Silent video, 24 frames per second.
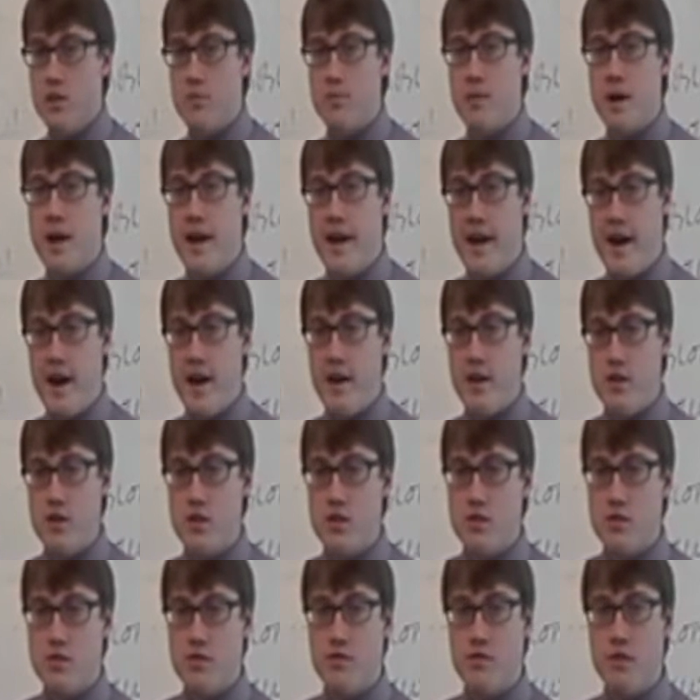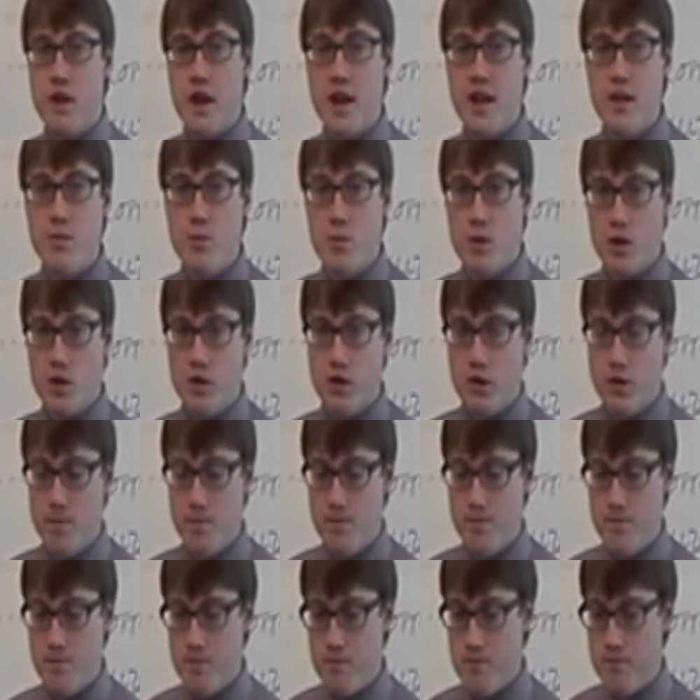by honor to fight William.
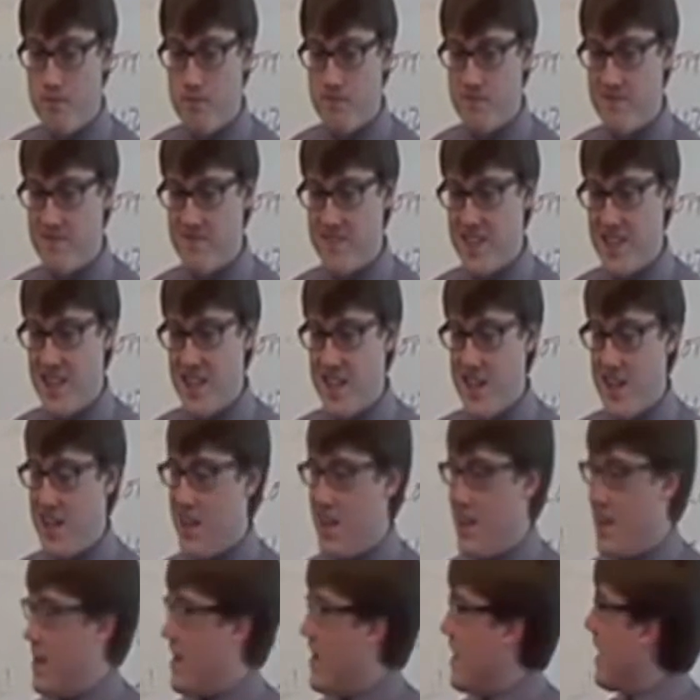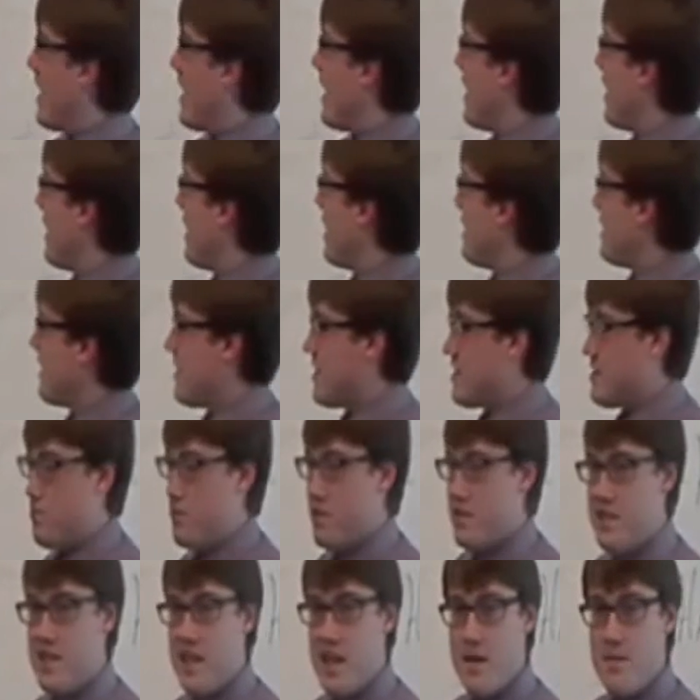And this
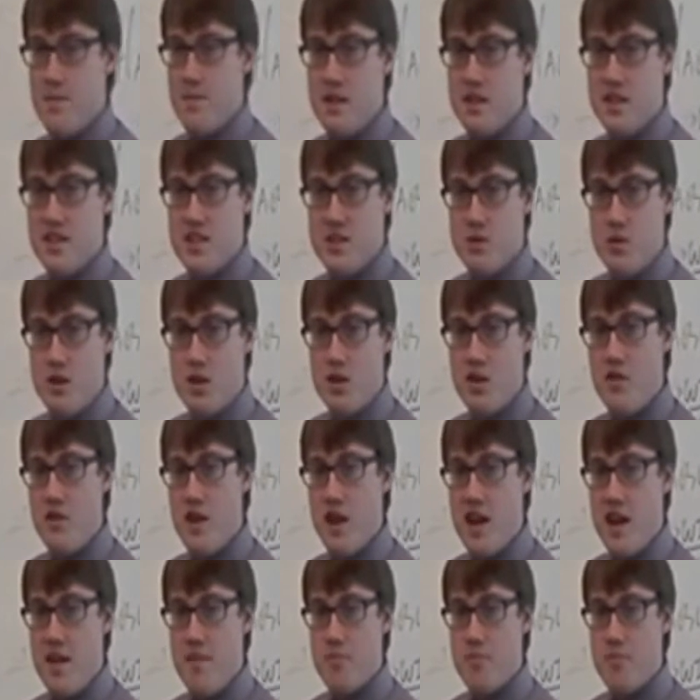puts them in sort of a